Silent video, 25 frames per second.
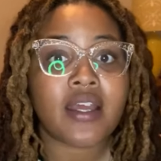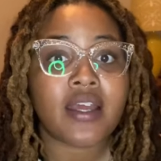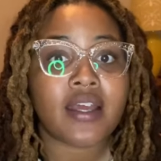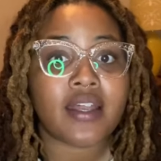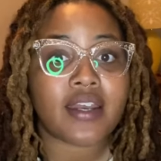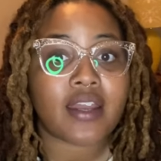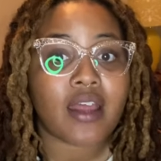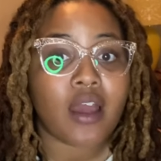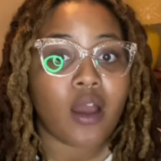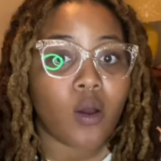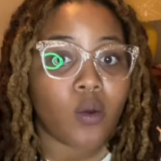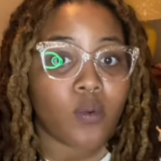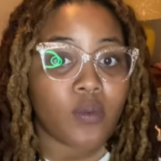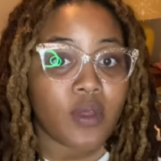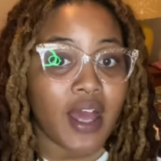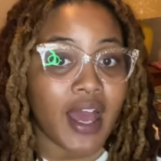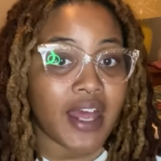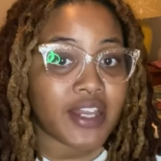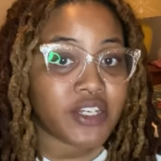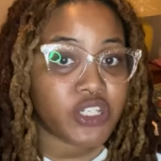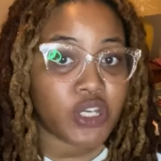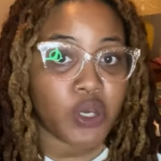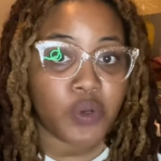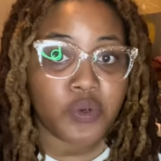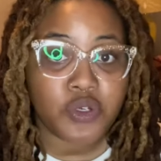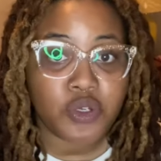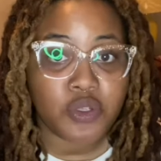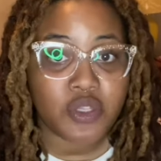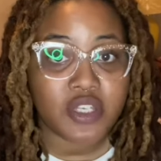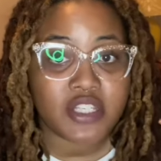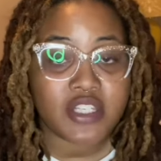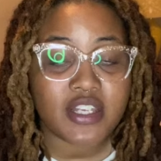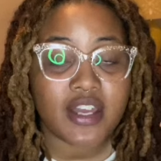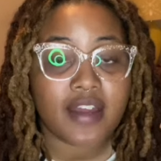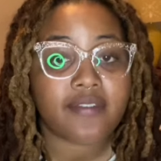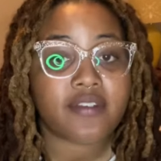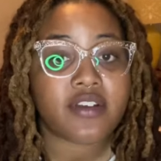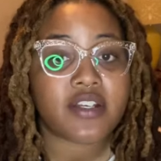now i don't do
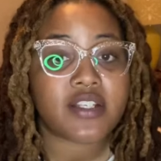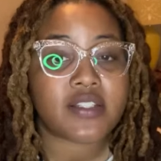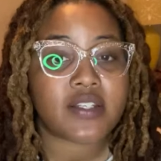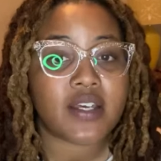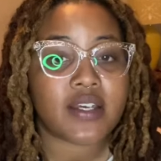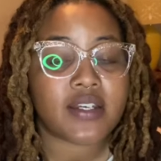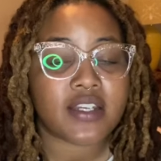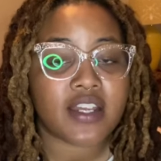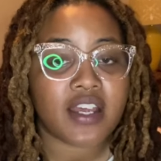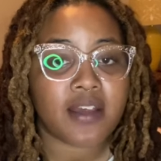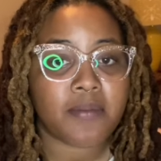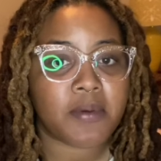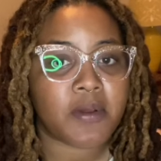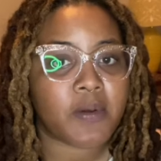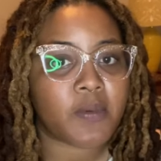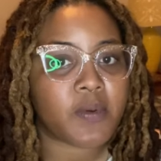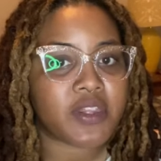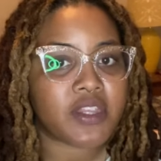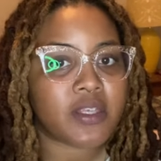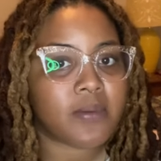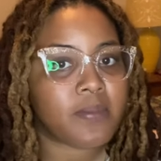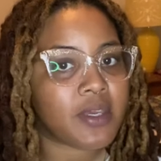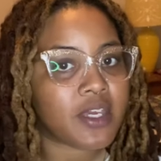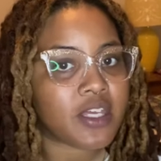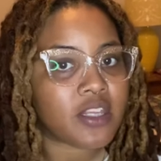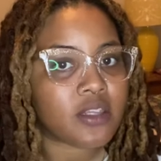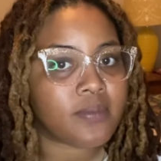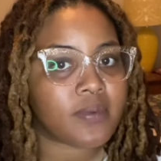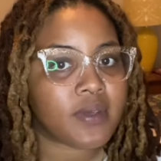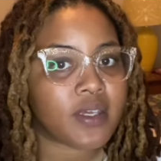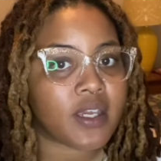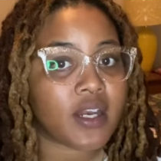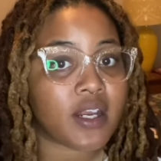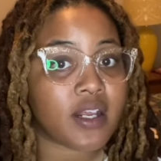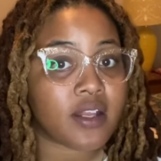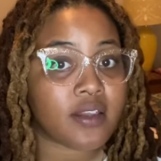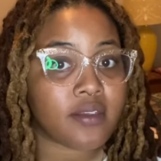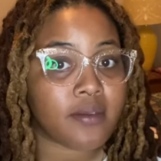this every sunday but with it being in the
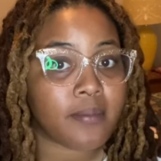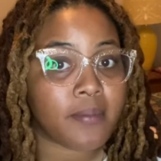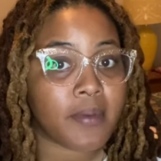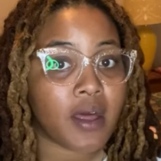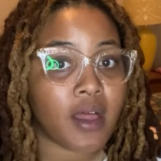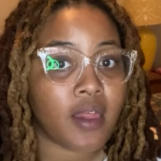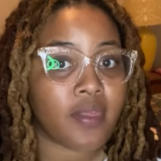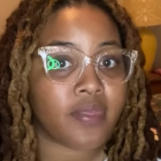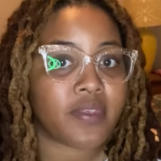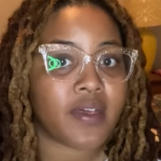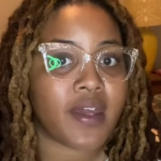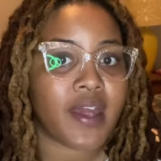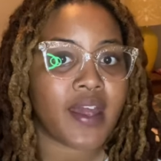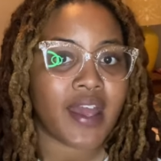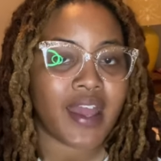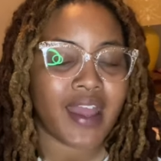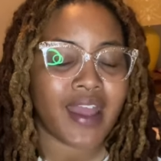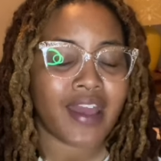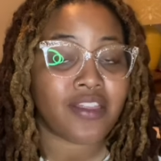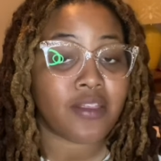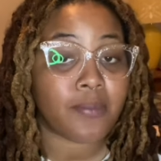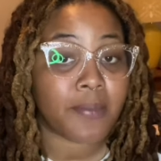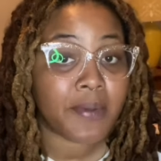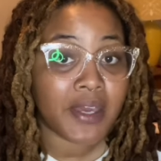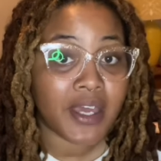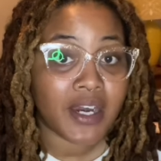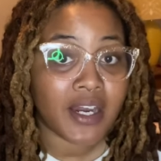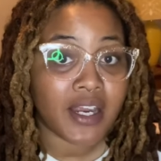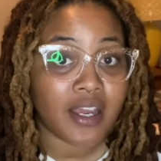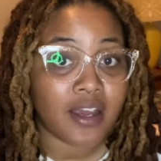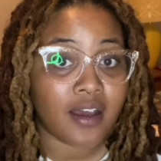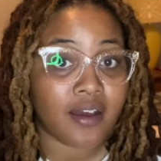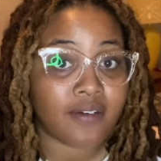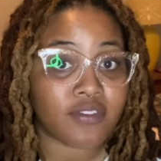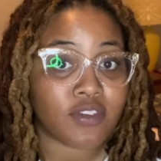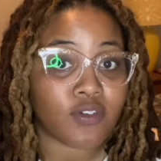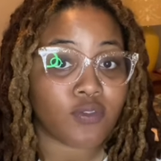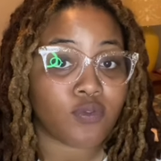beginning of the month and the beginning
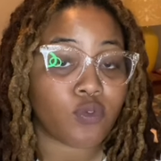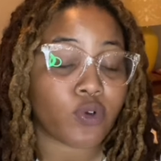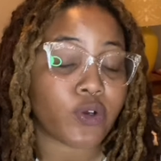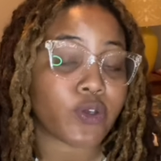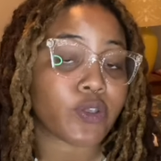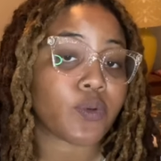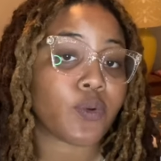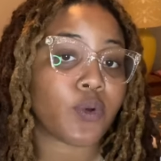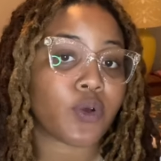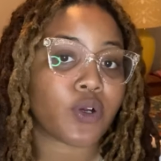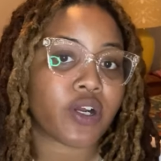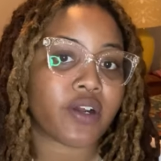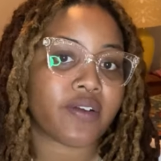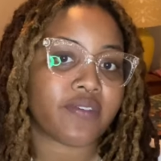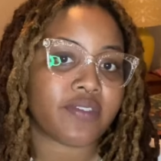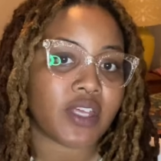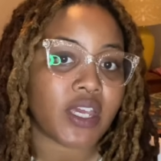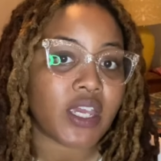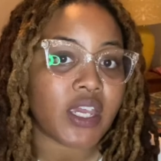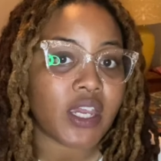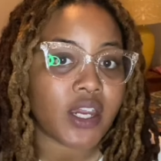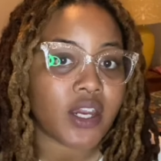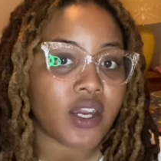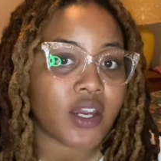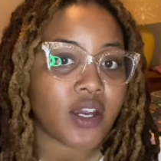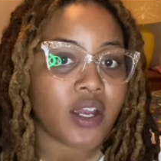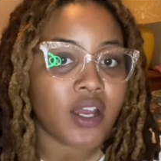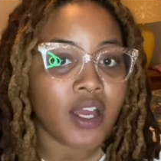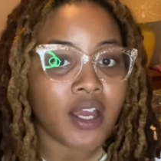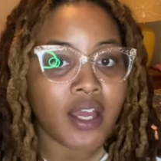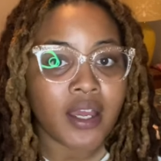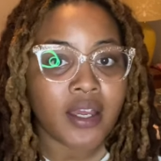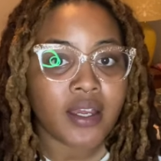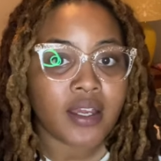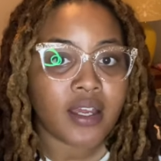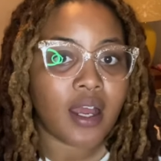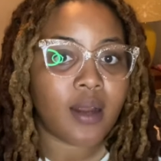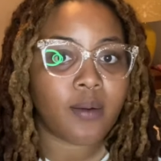of the fourth quarter of the year
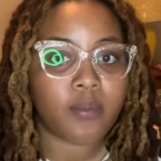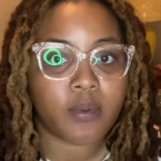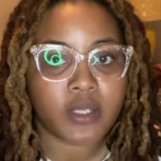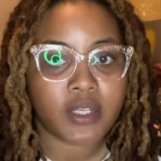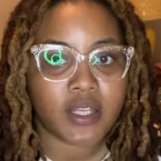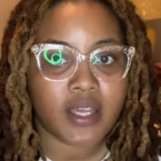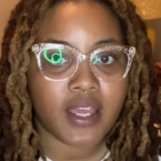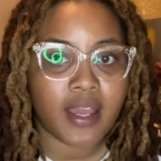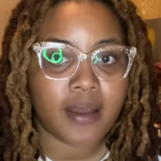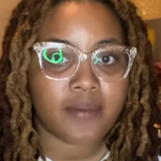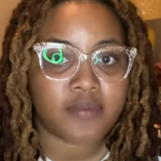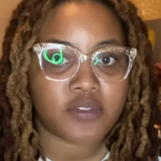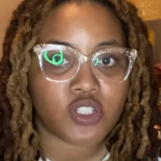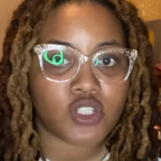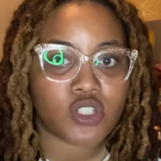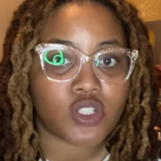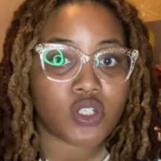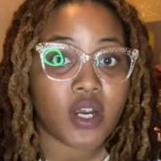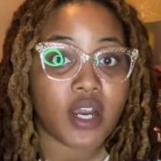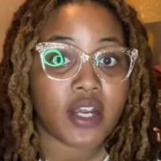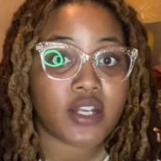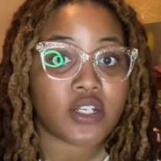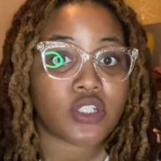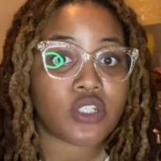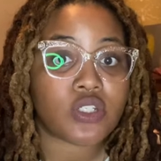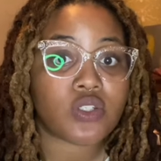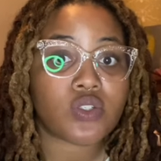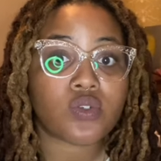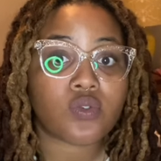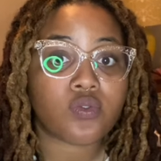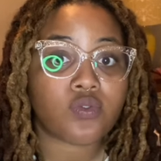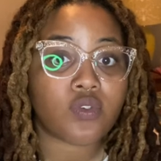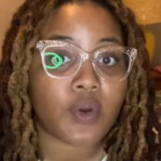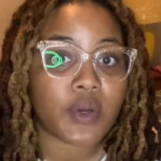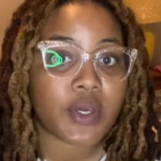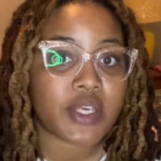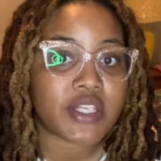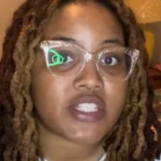i really am just trying to
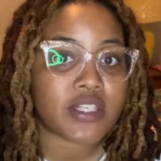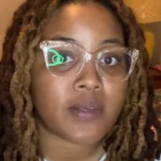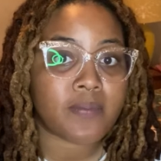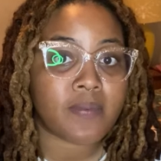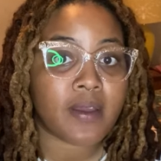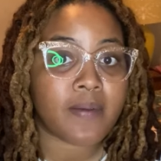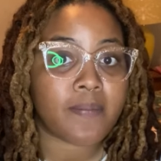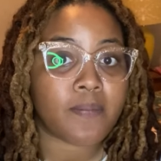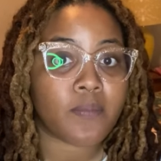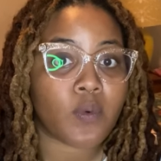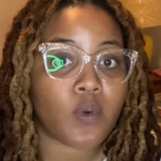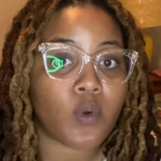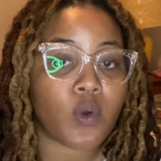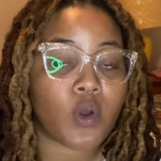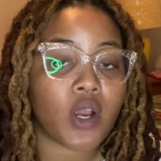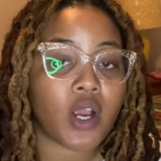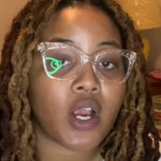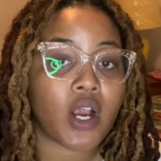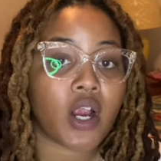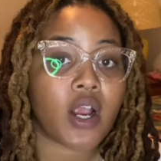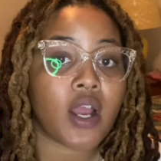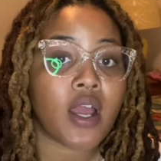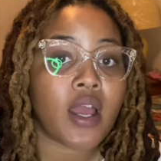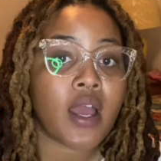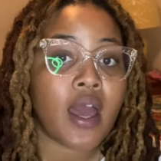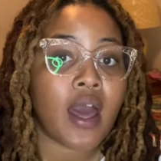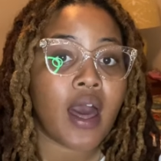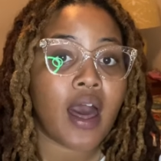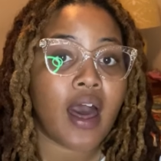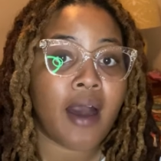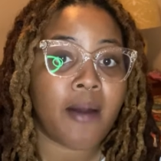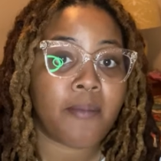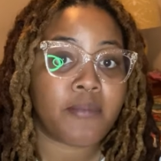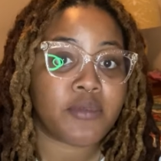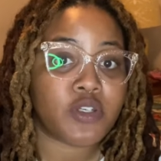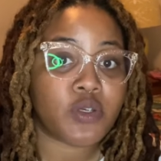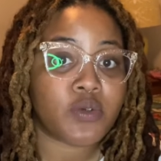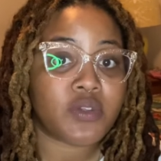focus a bit more
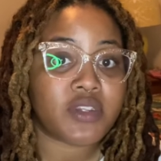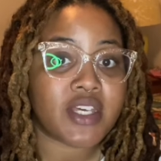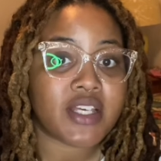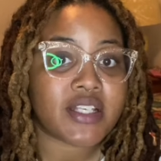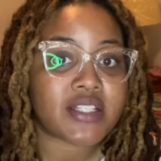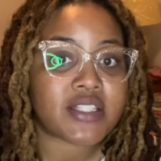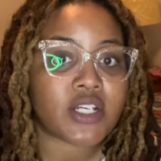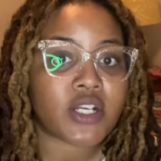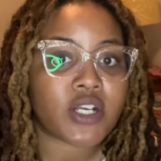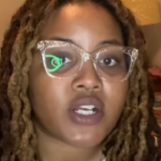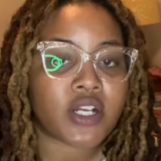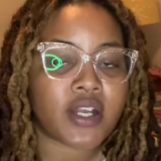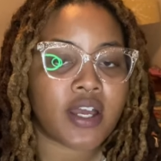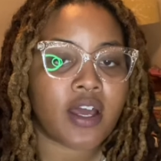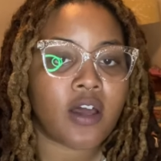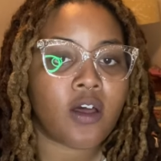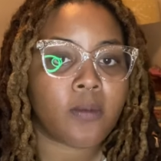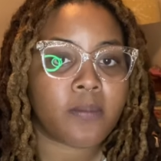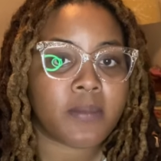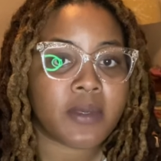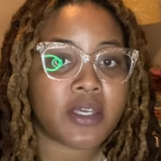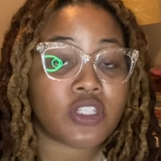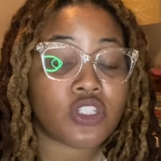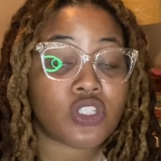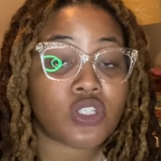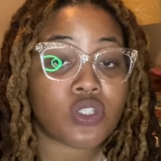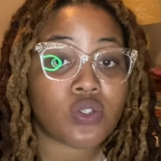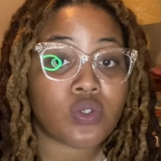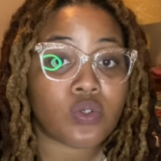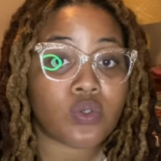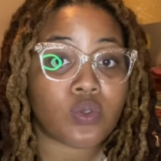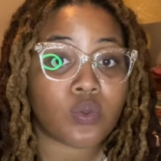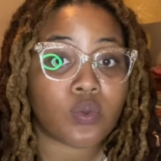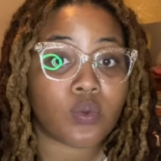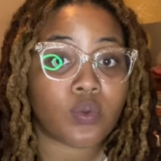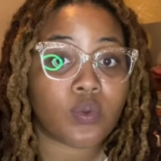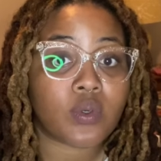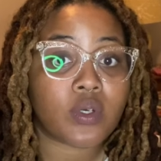um, do things that are going to help me
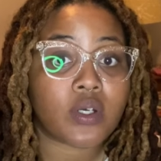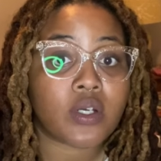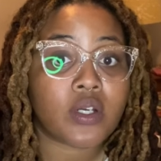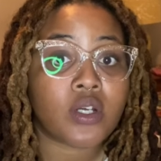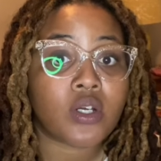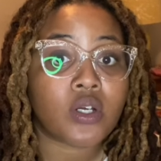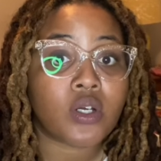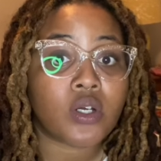to